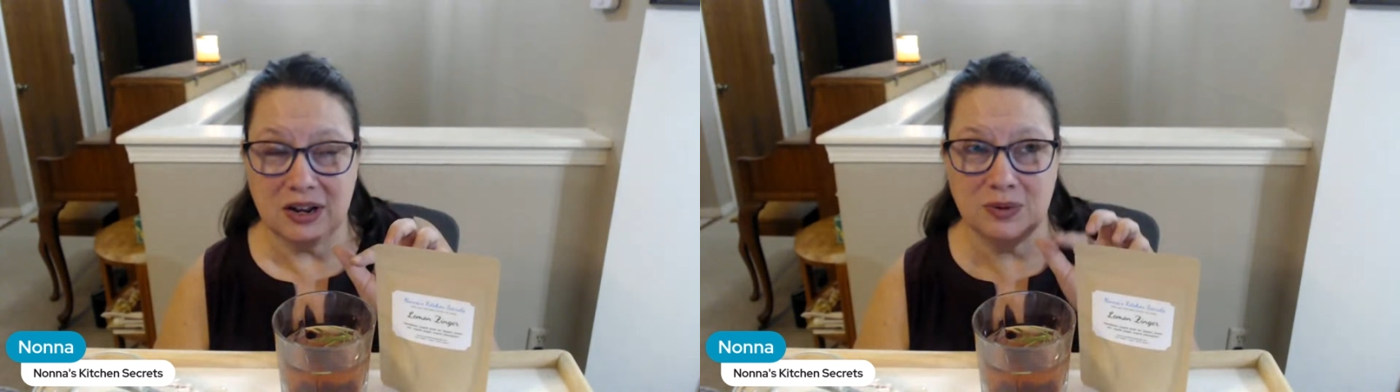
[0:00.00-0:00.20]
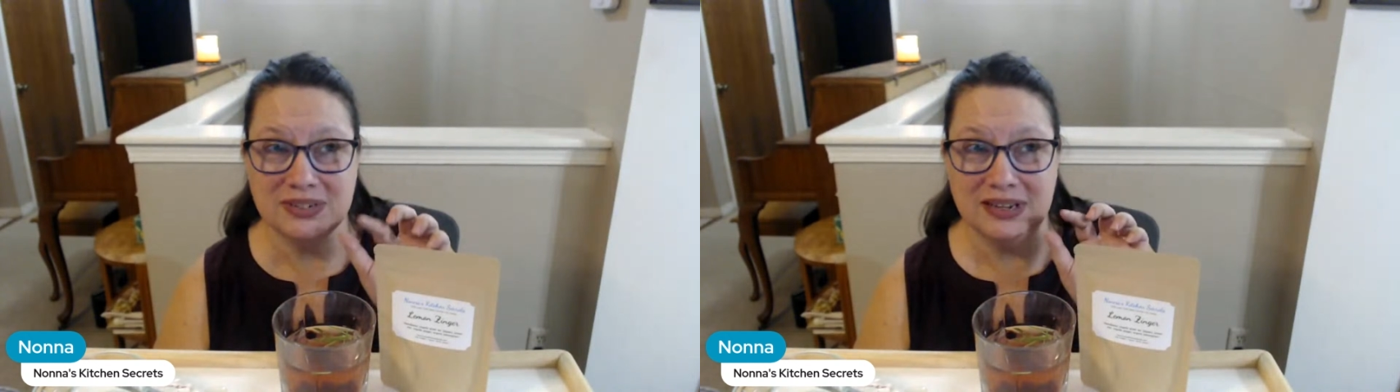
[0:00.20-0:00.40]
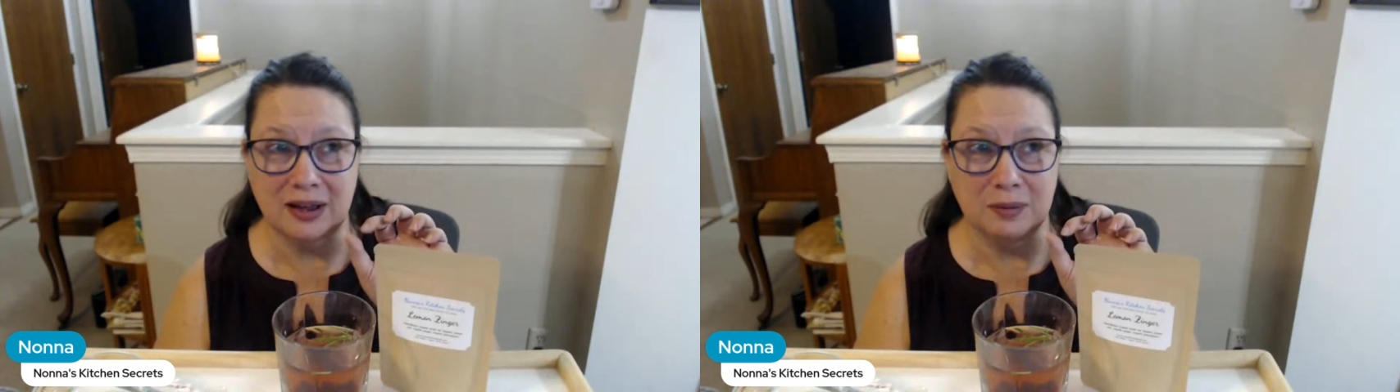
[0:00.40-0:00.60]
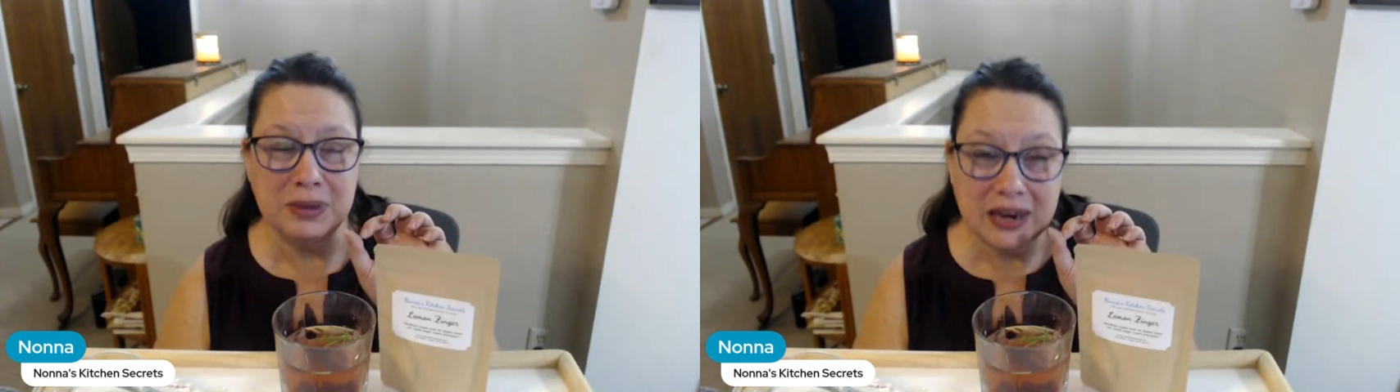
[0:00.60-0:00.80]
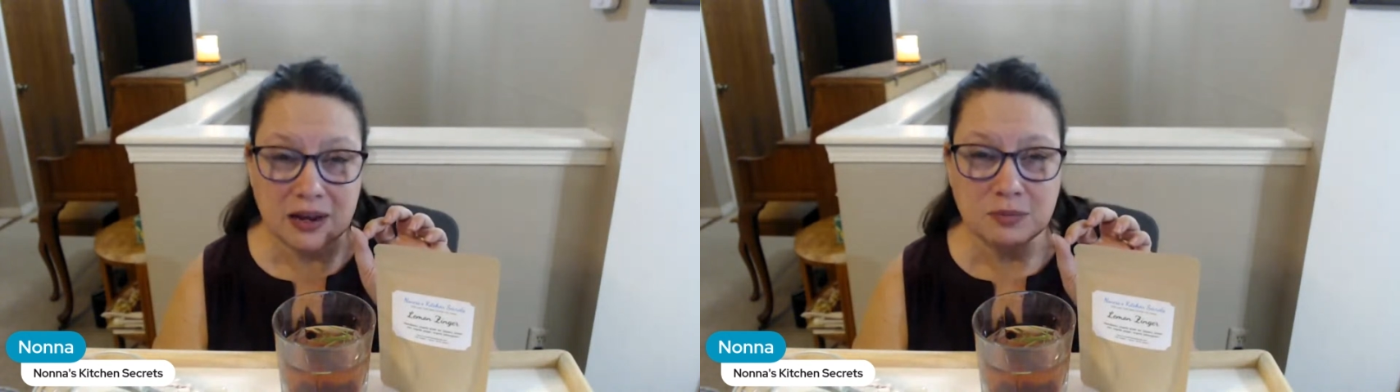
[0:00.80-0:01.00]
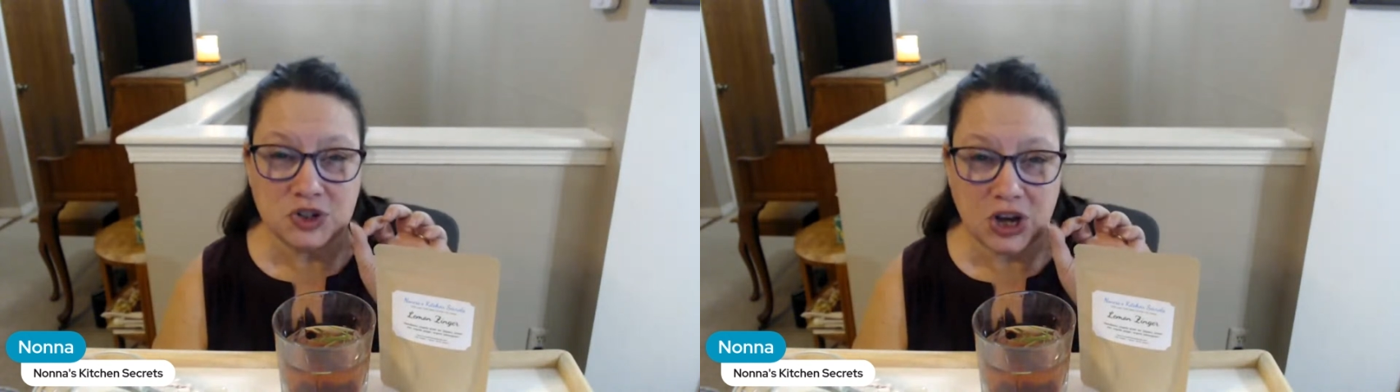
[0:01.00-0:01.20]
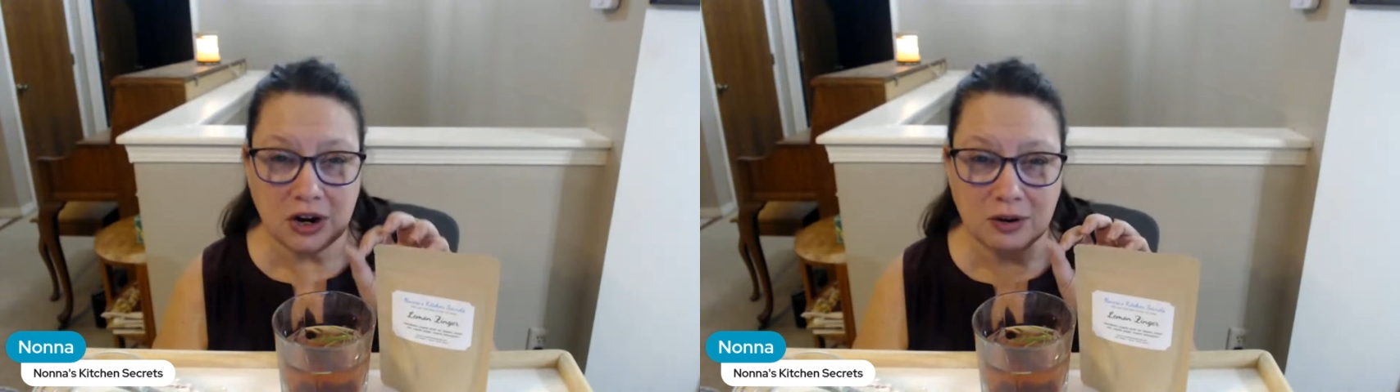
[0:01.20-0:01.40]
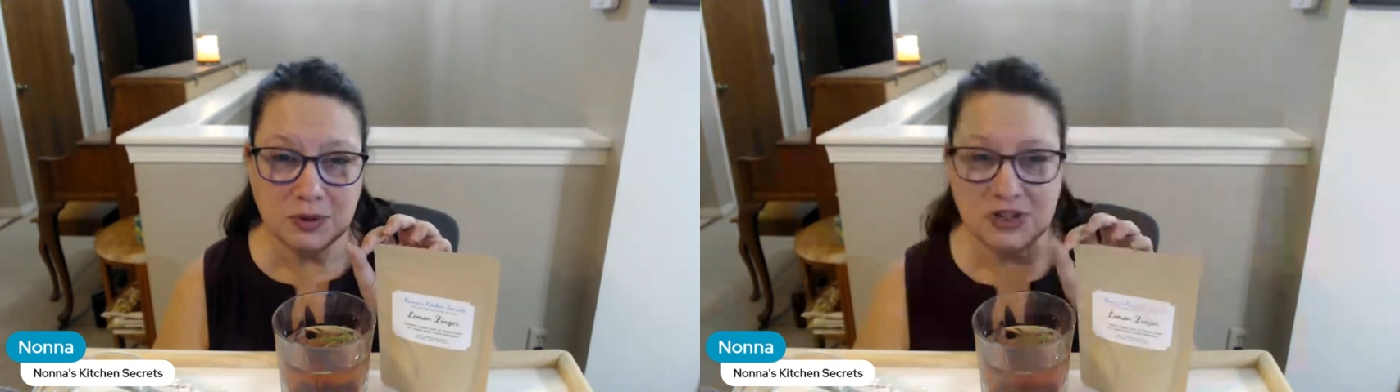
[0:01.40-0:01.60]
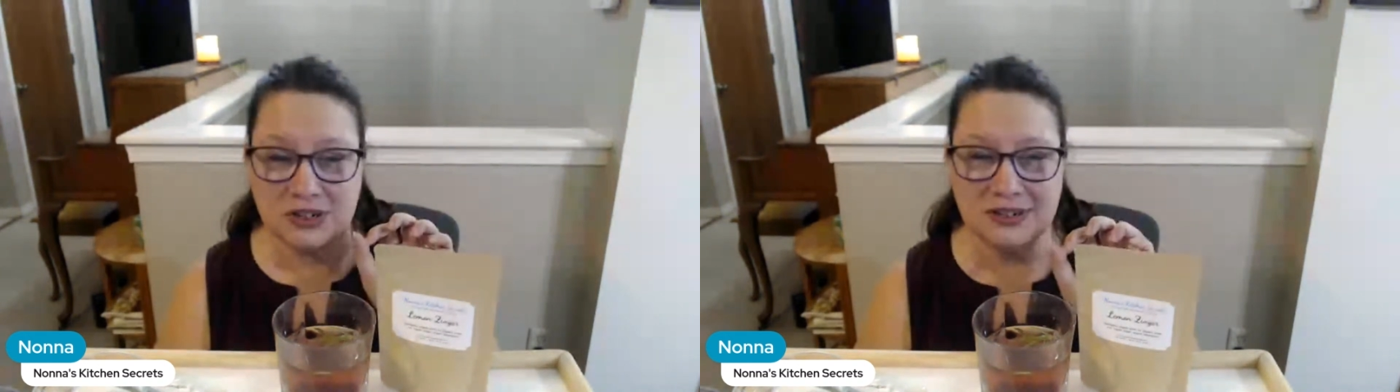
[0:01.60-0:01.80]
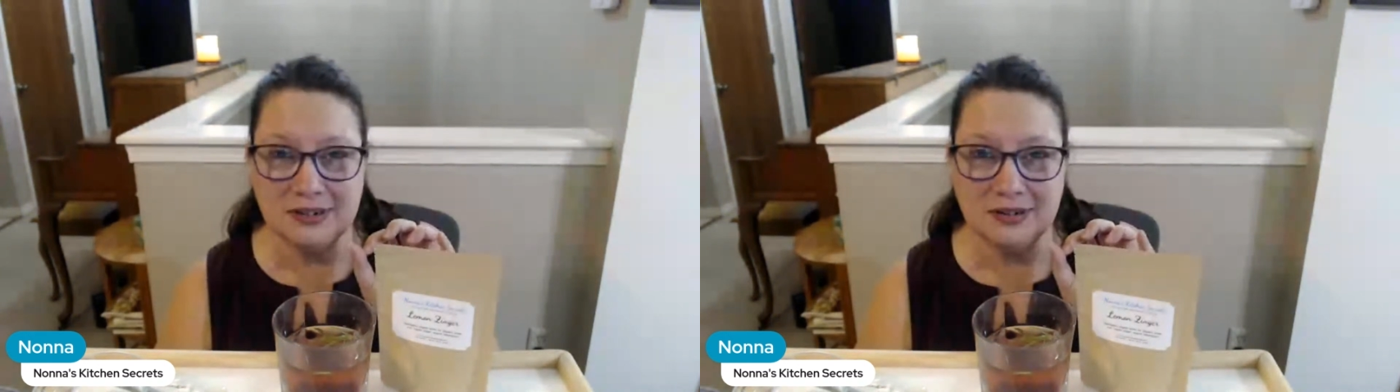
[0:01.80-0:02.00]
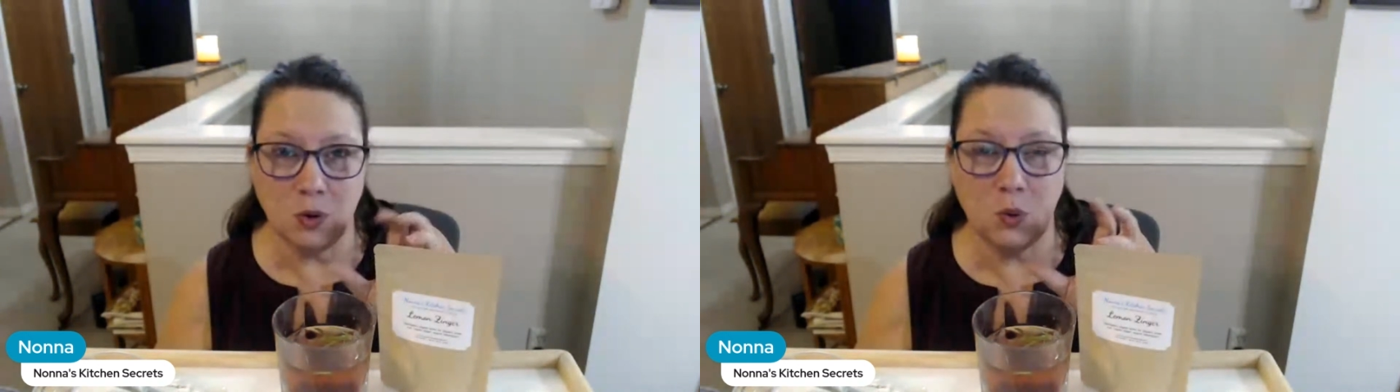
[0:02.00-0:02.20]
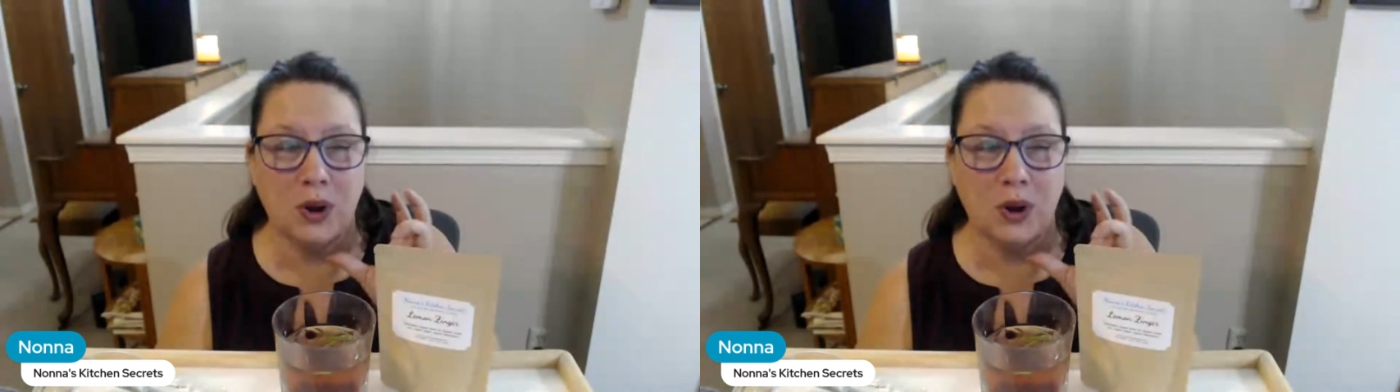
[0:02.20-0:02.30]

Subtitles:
It was a medium cheddar, which isn't